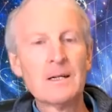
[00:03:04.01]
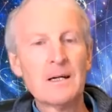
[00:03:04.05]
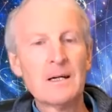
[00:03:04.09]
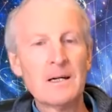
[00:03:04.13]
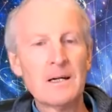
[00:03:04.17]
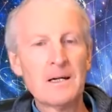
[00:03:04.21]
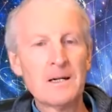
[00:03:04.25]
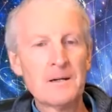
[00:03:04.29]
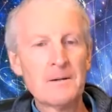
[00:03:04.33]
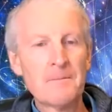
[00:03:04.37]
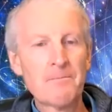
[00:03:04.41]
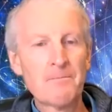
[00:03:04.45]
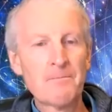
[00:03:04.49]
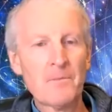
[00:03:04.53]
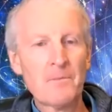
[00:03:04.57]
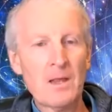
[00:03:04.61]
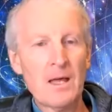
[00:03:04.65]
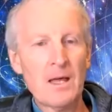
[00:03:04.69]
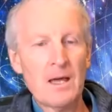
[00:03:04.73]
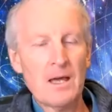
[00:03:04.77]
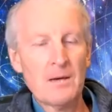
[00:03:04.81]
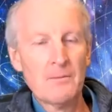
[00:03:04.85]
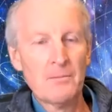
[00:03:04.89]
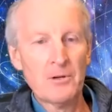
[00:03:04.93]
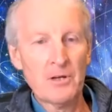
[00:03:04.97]
Um,
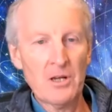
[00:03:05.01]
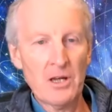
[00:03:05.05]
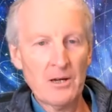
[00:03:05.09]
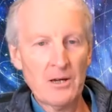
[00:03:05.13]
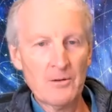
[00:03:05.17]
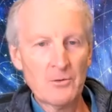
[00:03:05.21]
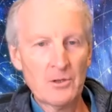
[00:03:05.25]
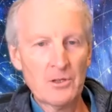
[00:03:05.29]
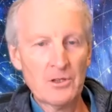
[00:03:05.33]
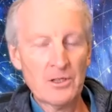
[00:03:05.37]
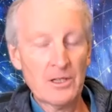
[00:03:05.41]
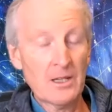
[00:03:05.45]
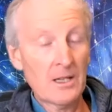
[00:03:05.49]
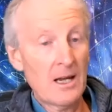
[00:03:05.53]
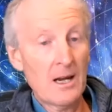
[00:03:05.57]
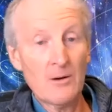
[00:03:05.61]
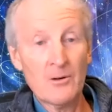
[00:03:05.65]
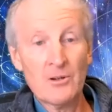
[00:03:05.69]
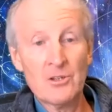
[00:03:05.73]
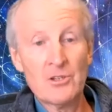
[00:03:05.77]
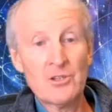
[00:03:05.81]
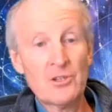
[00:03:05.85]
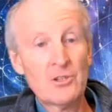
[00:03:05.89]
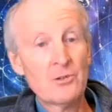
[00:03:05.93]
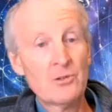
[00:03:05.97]
but I would
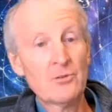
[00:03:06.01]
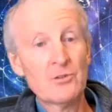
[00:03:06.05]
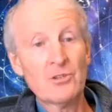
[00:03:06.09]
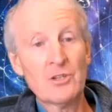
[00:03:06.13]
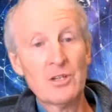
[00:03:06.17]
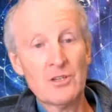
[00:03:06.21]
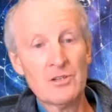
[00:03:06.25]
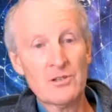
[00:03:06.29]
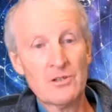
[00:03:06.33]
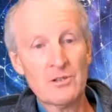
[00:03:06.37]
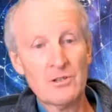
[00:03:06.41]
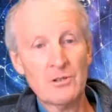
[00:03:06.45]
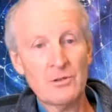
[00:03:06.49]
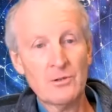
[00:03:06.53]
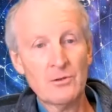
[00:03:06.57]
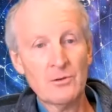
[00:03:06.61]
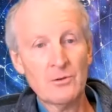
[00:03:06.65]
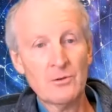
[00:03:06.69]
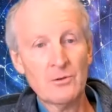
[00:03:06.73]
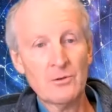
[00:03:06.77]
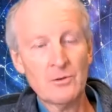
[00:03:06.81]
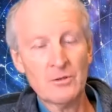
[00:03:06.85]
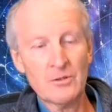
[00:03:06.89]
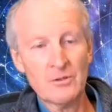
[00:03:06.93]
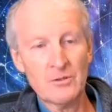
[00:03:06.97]
encourage you just
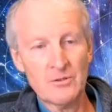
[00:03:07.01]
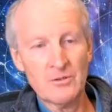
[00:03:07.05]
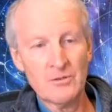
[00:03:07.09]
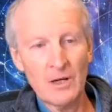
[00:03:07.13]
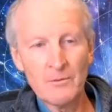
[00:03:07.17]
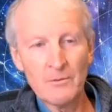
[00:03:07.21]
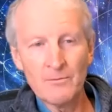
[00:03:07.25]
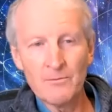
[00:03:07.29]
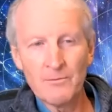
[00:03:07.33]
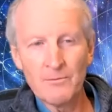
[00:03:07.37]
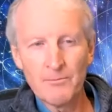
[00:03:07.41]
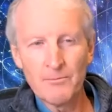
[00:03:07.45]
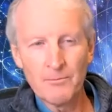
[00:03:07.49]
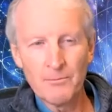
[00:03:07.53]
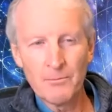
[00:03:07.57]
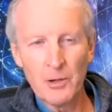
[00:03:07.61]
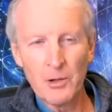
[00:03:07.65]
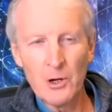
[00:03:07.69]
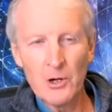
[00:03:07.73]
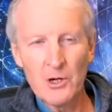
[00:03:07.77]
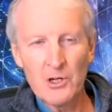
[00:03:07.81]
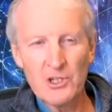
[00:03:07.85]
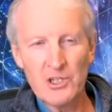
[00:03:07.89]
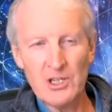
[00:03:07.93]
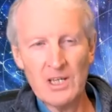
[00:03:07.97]
to don't
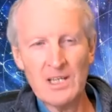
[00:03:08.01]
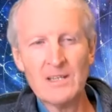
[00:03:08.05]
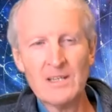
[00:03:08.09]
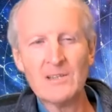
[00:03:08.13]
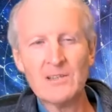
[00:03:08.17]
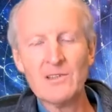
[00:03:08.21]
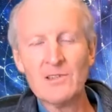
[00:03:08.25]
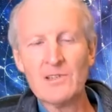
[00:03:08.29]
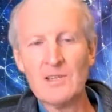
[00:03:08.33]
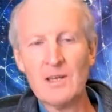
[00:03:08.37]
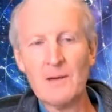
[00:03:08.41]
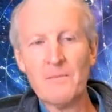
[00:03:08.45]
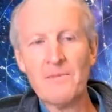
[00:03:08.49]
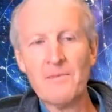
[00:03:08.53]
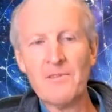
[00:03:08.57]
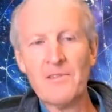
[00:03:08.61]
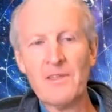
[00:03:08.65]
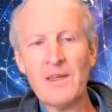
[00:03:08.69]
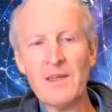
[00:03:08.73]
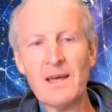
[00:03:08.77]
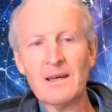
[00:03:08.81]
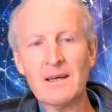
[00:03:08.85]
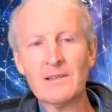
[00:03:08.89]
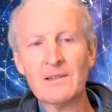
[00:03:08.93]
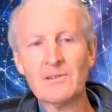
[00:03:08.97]
push into
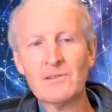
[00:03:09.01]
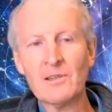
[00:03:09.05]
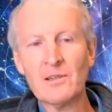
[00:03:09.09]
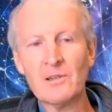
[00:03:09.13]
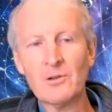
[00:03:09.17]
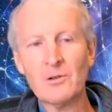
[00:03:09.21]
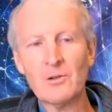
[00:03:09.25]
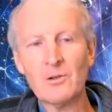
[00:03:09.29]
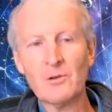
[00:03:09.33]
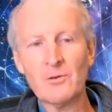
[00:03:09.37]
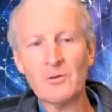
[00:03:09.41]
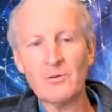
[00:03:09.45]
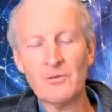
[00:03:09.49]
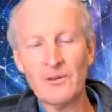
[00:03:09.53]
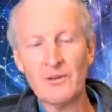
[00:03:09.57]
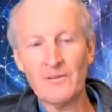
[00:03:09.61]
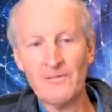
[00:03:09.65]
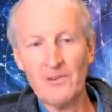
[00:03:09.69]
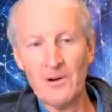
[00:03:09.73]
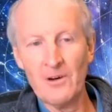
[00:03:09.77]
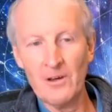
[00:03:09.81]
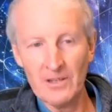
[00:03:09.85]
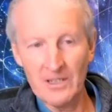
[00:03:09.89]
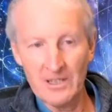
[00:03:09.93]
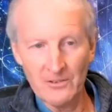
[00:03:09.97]
something until the
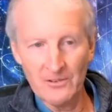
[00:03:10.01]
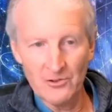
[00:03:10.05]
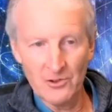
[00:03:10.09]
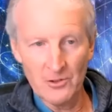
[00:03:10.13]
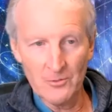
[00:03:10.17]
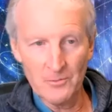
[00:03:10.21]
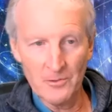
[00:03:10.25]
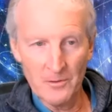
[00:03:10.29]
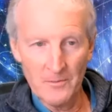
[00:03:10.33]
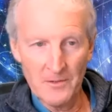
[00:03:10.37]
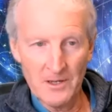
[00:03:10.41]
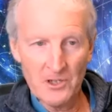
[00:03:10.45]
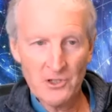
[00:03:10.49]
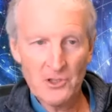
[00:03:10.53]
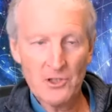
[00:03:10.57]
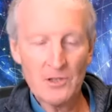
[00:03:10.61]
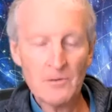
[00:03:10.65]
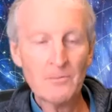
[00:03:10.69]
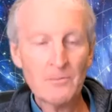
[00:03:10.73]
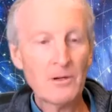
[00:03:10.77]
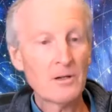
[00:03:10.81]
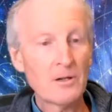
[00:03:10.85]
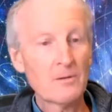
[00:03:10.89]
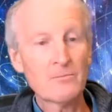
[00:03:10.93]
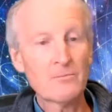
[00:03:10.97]
Father gives you permission,
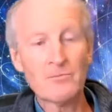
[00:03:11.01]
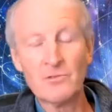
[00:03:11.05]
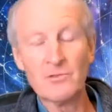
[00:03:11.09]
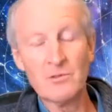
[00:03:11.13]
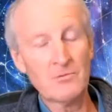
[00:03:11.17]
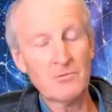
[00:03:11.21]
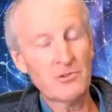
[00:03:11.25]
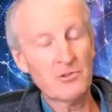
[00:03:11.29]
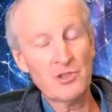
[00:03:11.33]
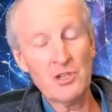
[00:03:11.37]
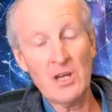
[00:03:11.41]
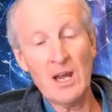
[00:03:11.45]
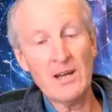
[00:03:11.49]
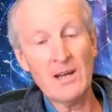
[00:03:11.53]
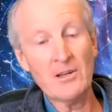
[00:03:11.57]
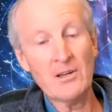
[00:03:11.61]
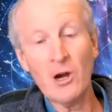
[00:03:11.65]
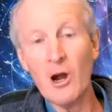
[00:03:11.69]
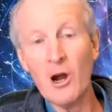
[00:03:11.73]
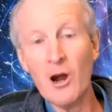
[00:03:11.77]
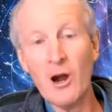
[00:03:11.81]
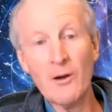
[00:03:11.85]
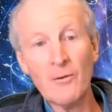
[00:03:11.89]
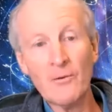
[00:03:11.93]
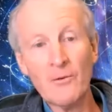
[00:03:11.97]
but share
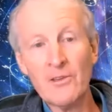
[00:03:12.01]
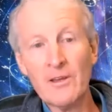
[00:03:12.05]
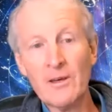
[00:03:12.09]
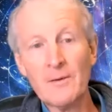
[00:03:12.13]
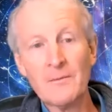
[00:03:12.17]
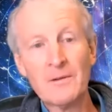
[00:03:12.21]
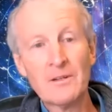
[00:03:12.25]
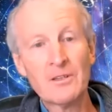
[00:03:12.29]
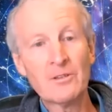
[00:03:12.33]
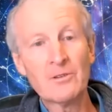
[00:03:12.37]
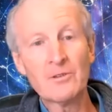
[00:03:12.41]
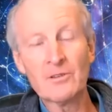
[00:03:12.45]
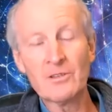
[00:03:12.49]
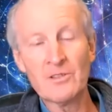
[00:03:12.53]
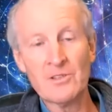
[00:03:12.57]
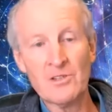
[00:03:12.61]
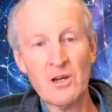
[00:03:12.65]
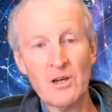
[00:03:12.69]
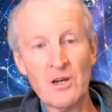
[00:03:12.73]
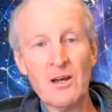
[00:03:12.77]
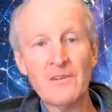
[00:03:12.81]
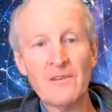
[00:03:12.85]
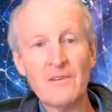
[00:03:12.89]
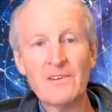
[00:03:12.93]
your heart with Him and your desire.